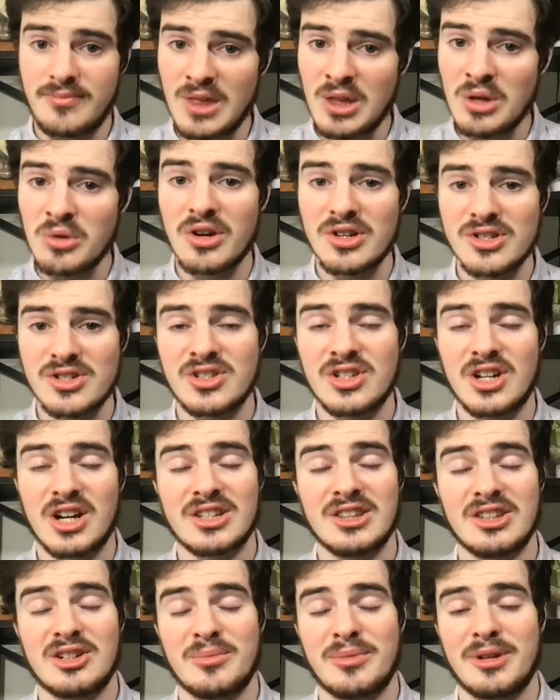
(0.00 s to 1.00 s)
We also talked
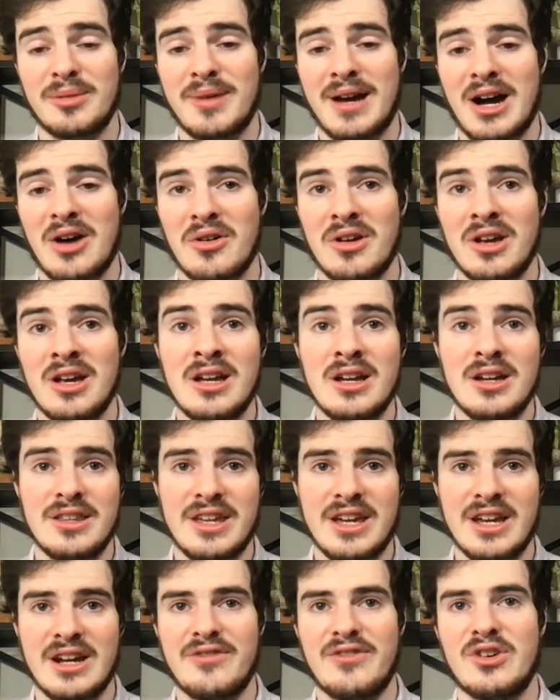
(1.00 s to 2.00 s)
a little bit about the
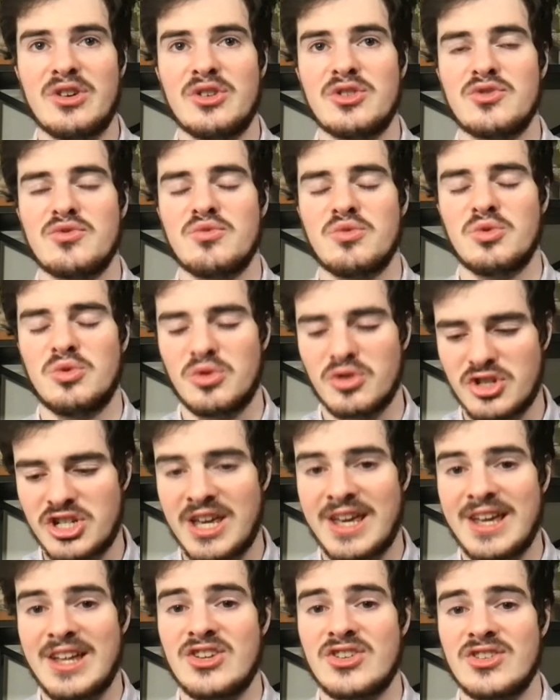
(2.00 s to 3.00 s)
NFL's rule
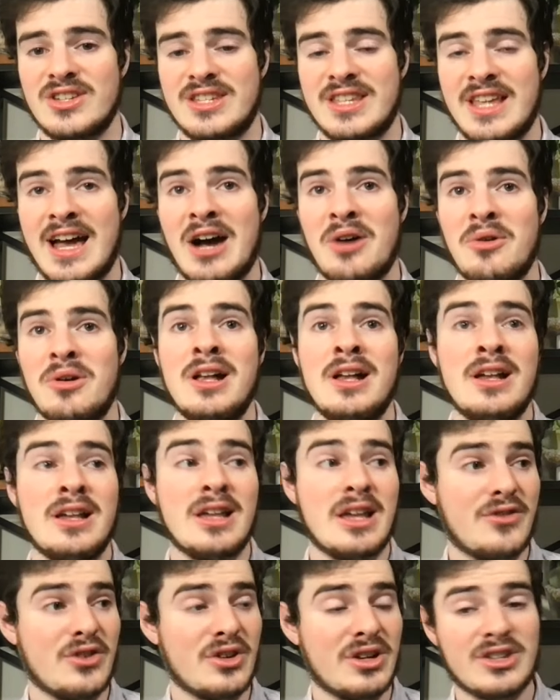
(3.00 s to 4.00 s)
changes. Now,
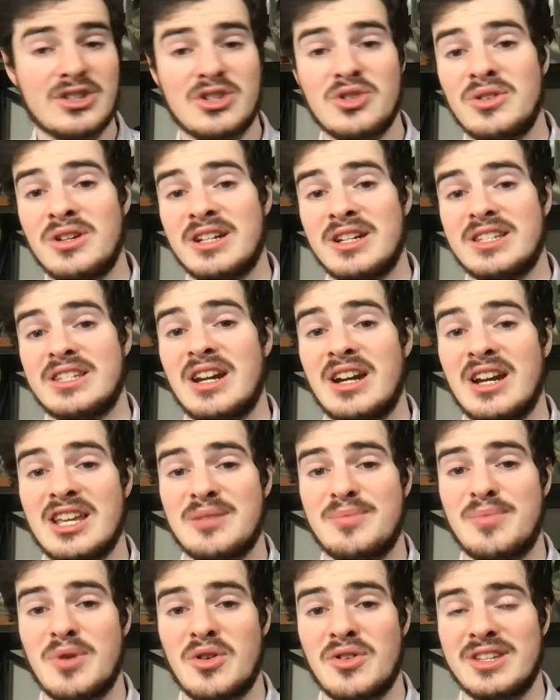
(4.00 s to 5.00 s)
if you didn't tune into Sunday's
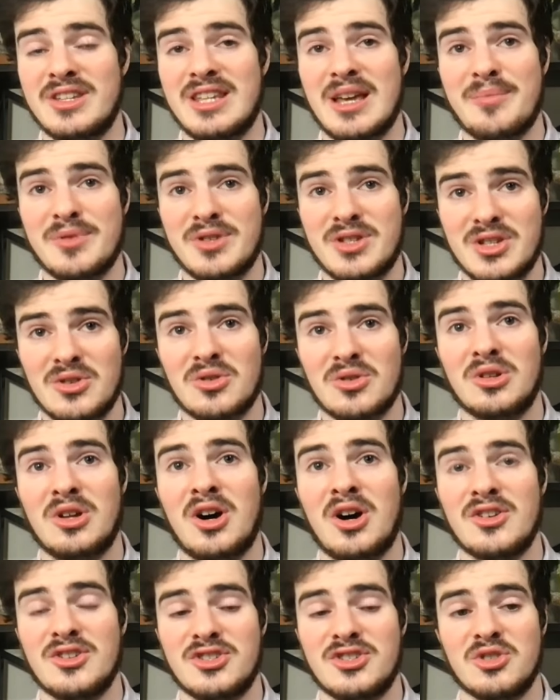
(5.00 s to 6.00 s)
bonus episode,
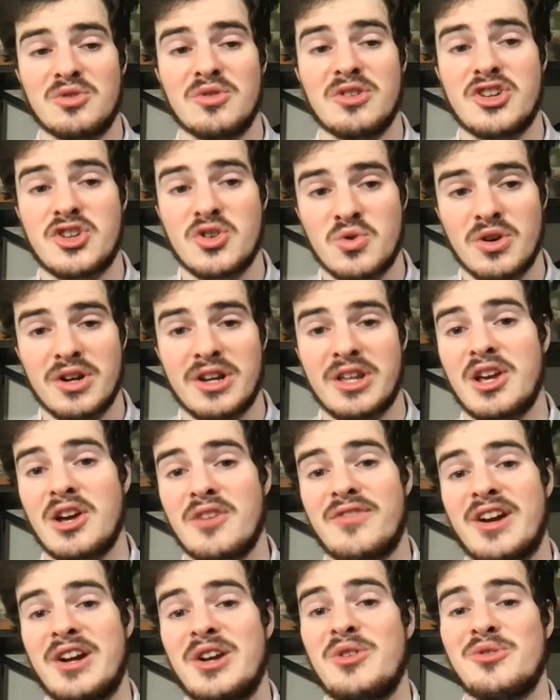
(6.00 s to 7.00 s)
long story short here,
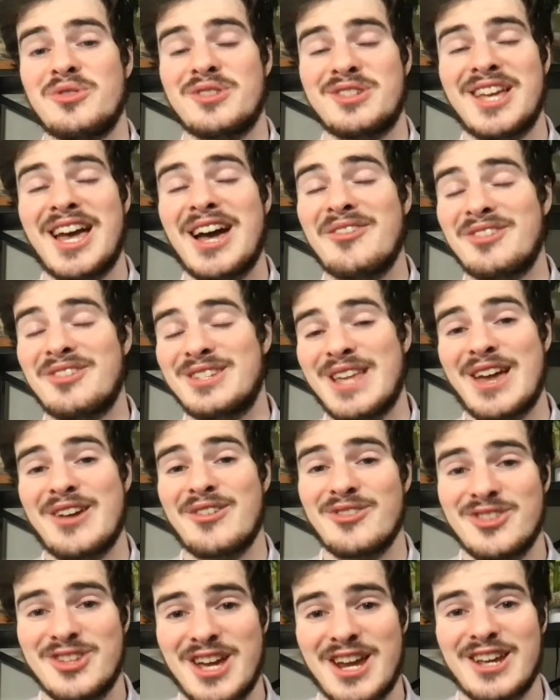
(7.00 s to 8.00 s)
if I don't sound as
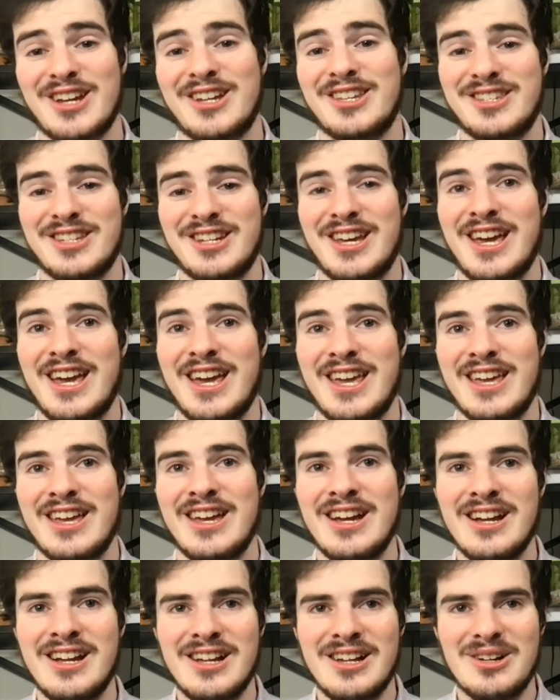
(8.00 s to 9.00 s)
energetic today
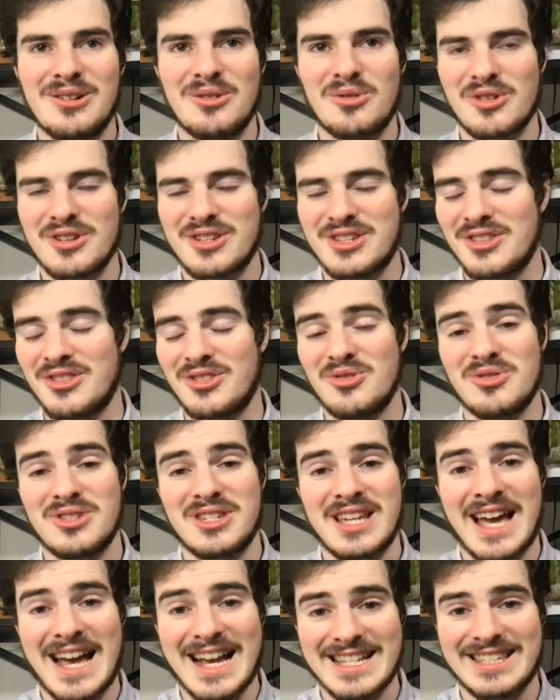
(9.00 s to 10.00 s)
or as
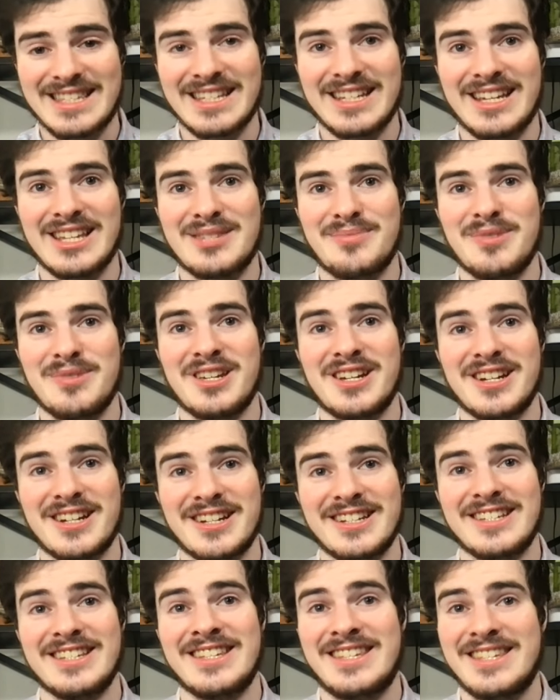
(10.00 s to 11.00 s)
enthusiastic, it's
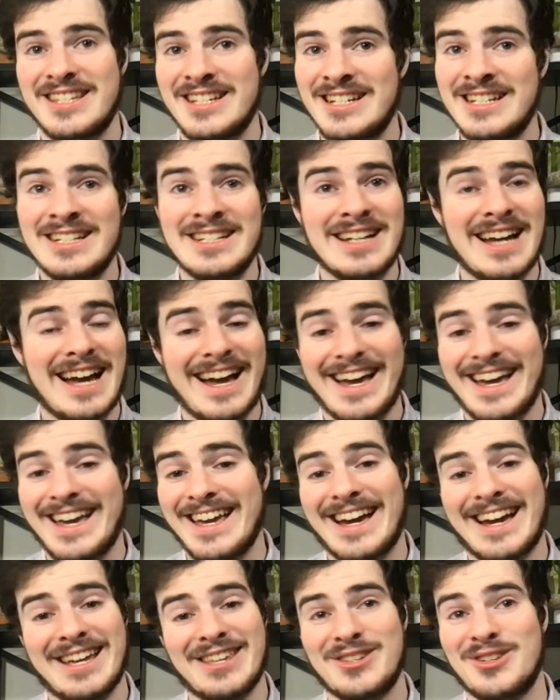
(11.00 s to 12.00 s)
because
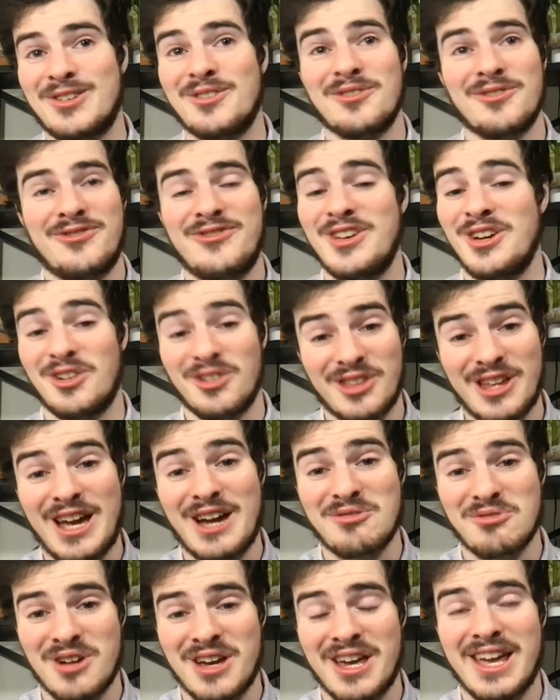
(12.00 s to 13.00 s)
I don't feel
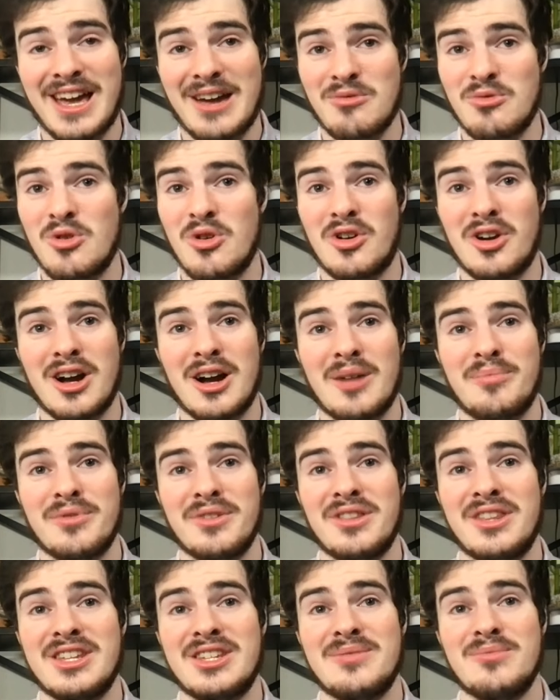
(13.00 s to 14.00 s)
that way. I woke up
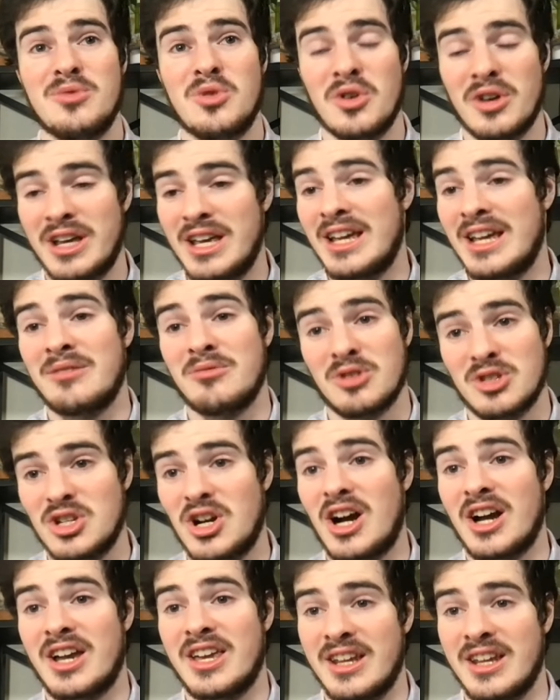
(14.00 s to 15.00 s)
this morning and we're
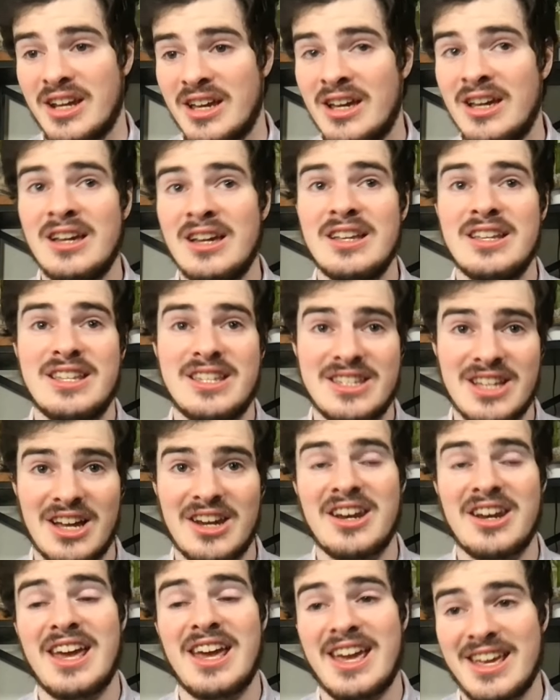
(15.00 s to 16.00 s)
talking
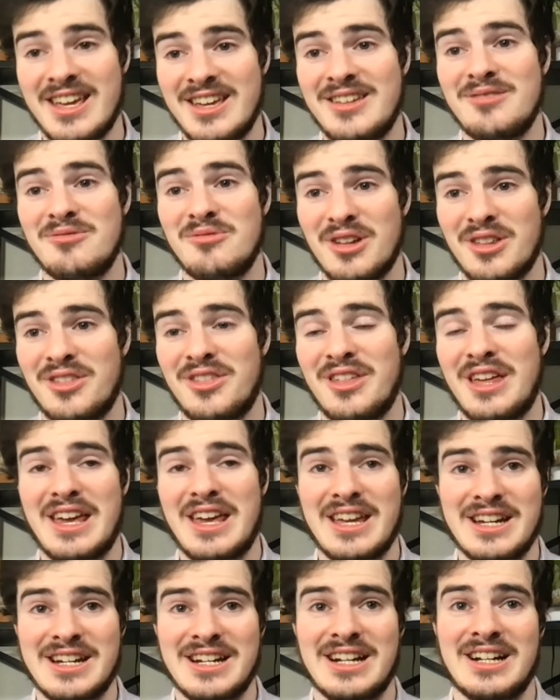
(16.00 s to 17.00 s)
Sunday with
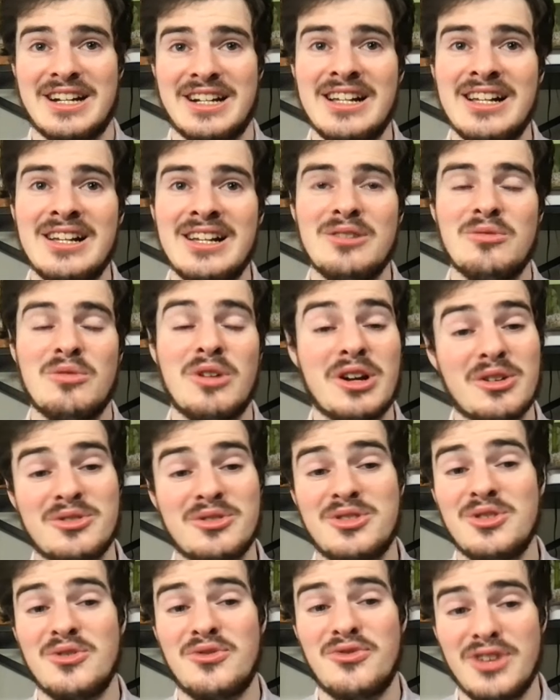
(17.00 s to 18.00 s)
a
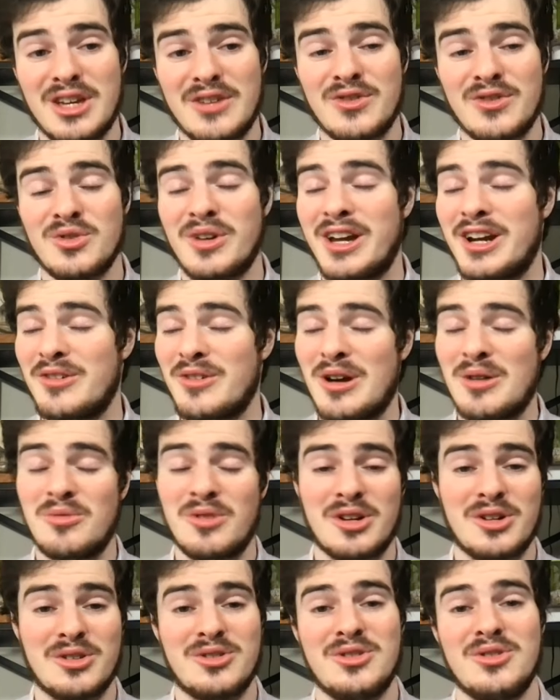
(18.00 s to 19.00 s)
102 fever, right around
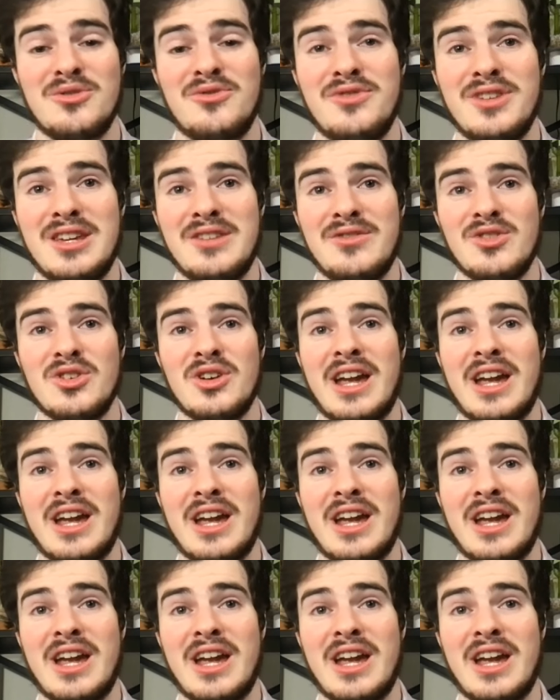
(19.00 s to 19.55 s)
102 fever.